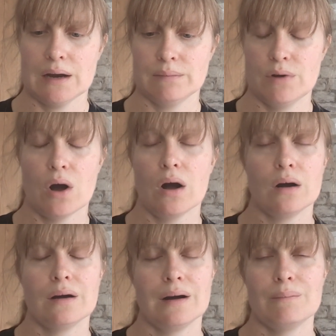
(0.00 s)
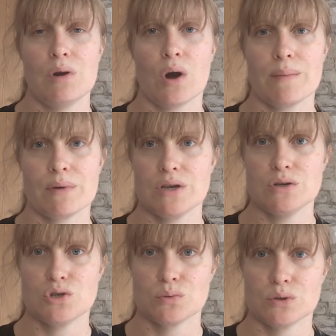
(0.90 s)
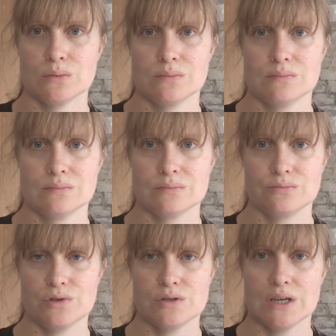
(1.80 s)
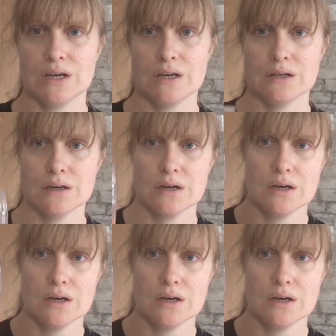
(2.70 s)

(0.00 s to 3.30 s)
I'm not in my usual routine.